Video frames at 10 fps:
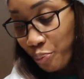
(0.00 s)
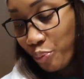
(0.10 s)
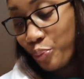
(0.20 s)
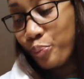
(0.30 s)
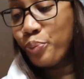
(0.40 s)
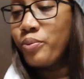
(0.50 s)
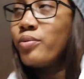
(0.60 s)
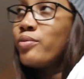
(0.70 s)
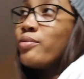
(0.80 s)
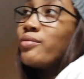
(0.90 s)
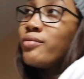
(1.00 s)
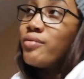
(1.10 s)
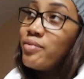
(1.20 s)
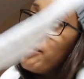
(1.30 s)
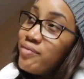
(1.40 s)

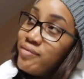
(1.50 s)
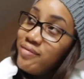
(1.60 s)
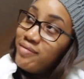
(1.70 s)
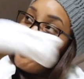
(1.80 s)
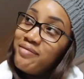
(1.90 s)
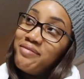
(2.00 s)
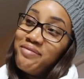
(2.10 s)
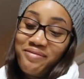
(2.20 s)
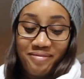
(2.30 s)
(no one is talking)